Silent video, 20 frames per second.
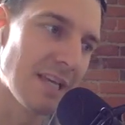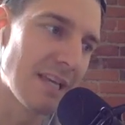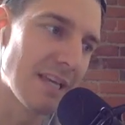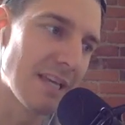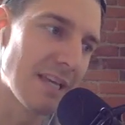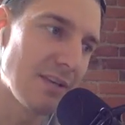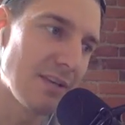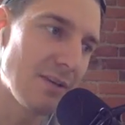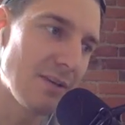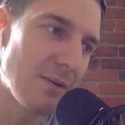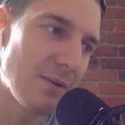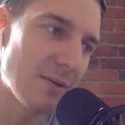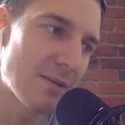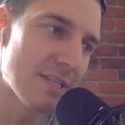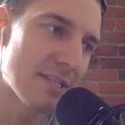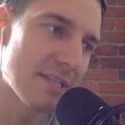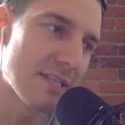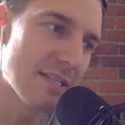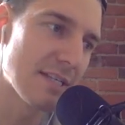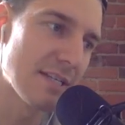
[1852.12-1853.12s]
you know,
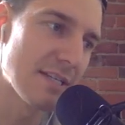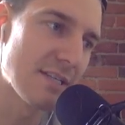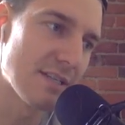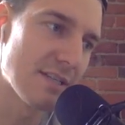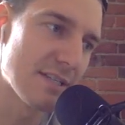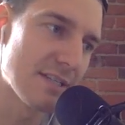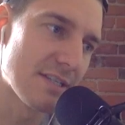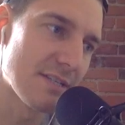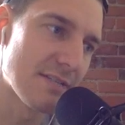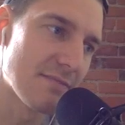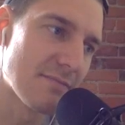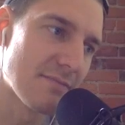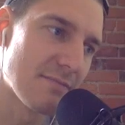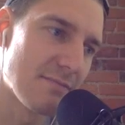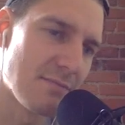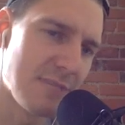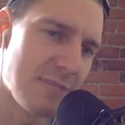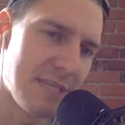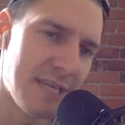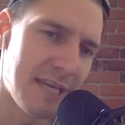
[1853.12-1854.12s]
just
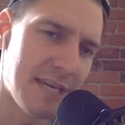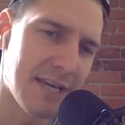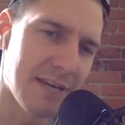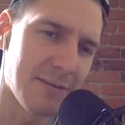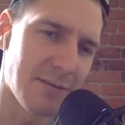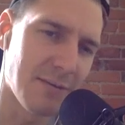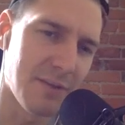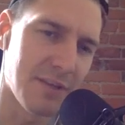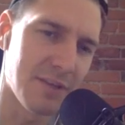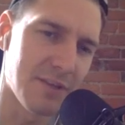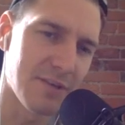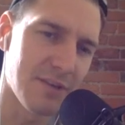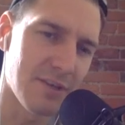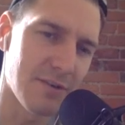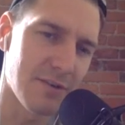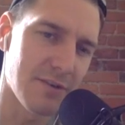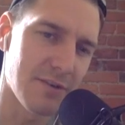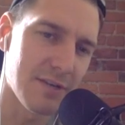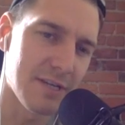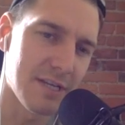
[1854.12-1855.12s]
being with each
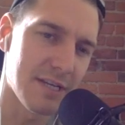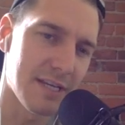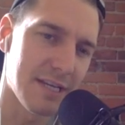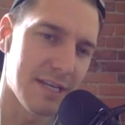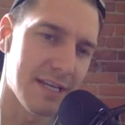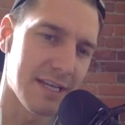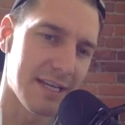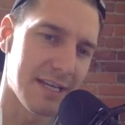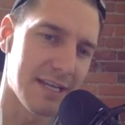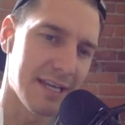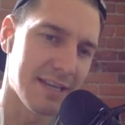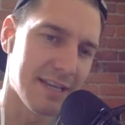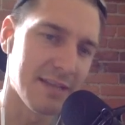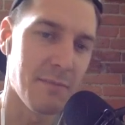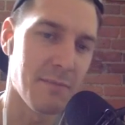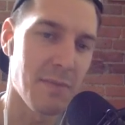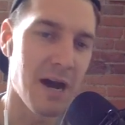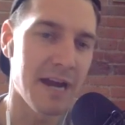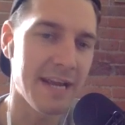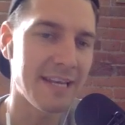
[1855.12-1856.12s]
other. And
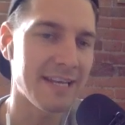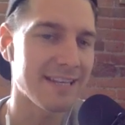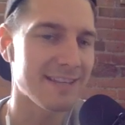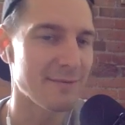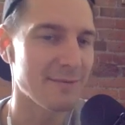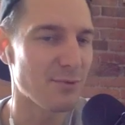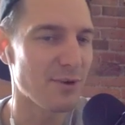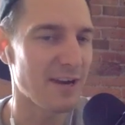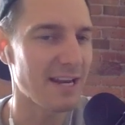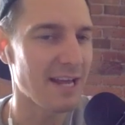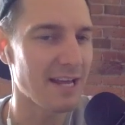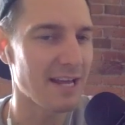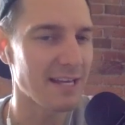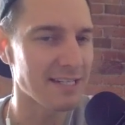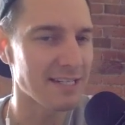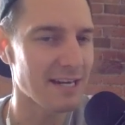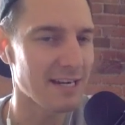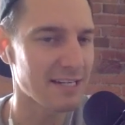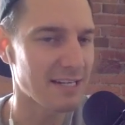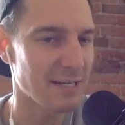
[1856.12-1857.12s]
the brain has
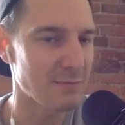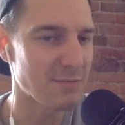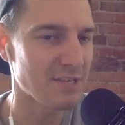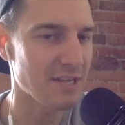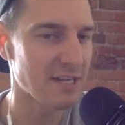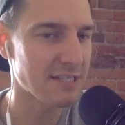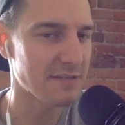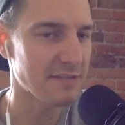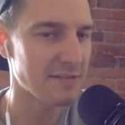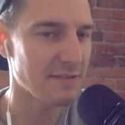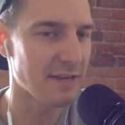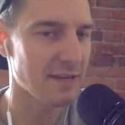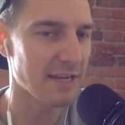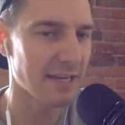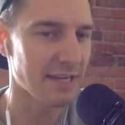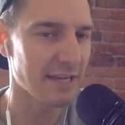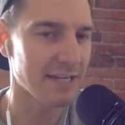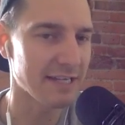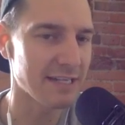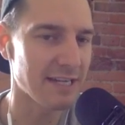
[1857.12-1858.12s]
a hard time justifying
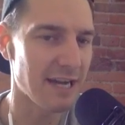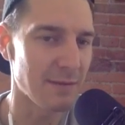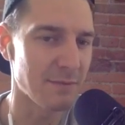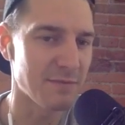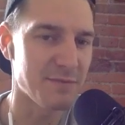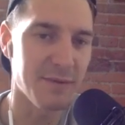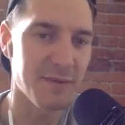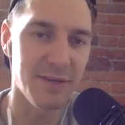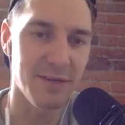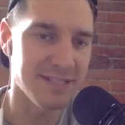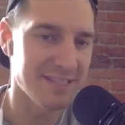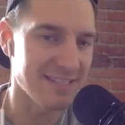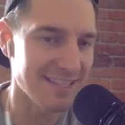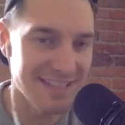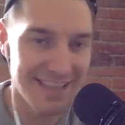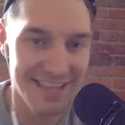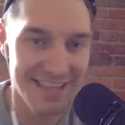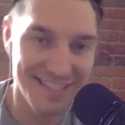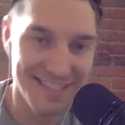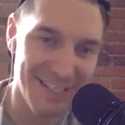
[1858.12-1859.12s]
it at times, because
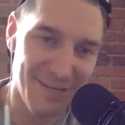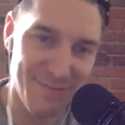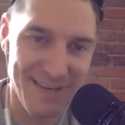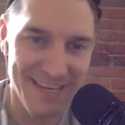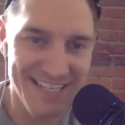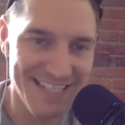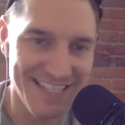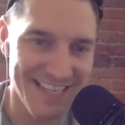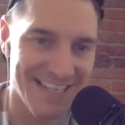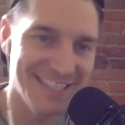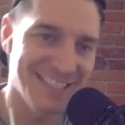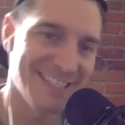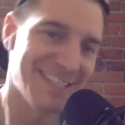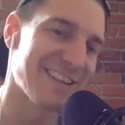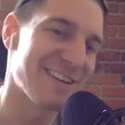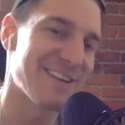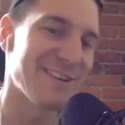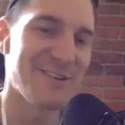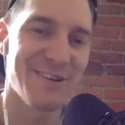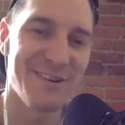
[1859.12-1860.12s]
things need to make sense,
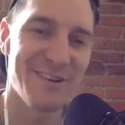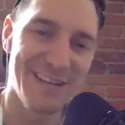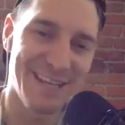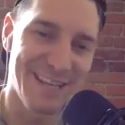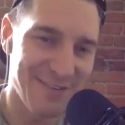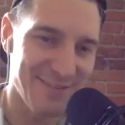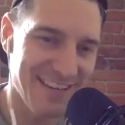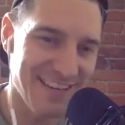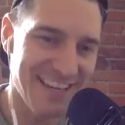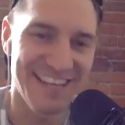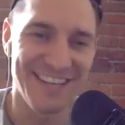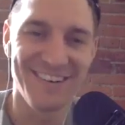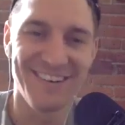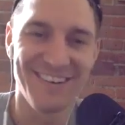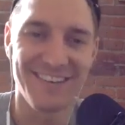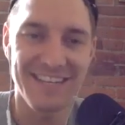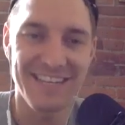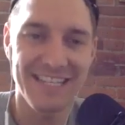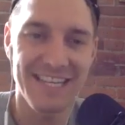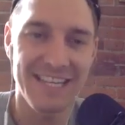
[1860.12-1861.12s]
need to earn a living and all
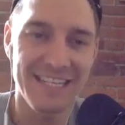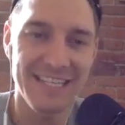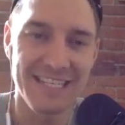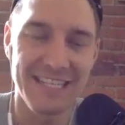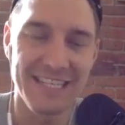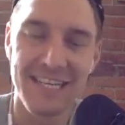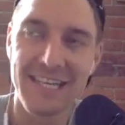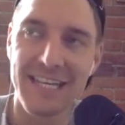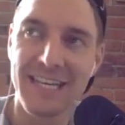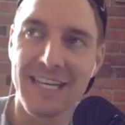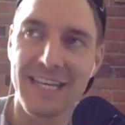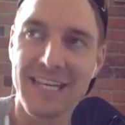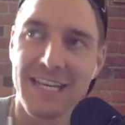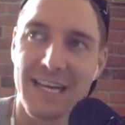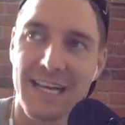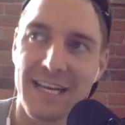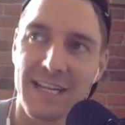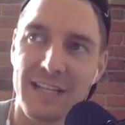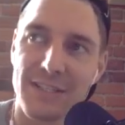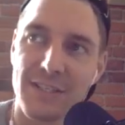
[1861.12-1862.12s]
these things.
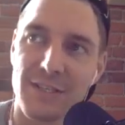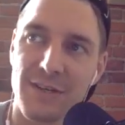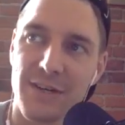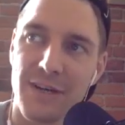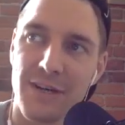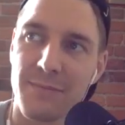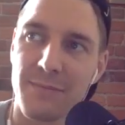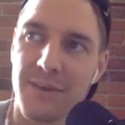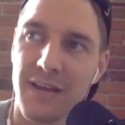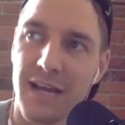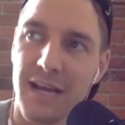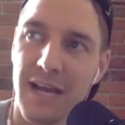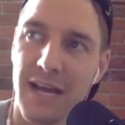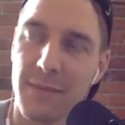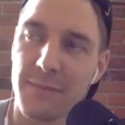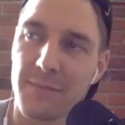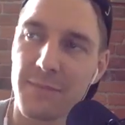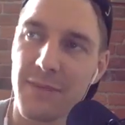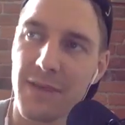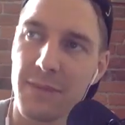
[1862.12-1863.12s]
And so
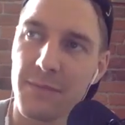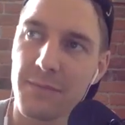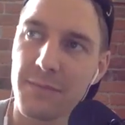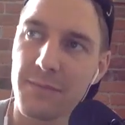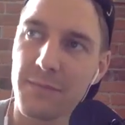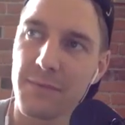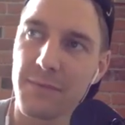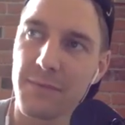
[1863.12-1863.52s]
I'm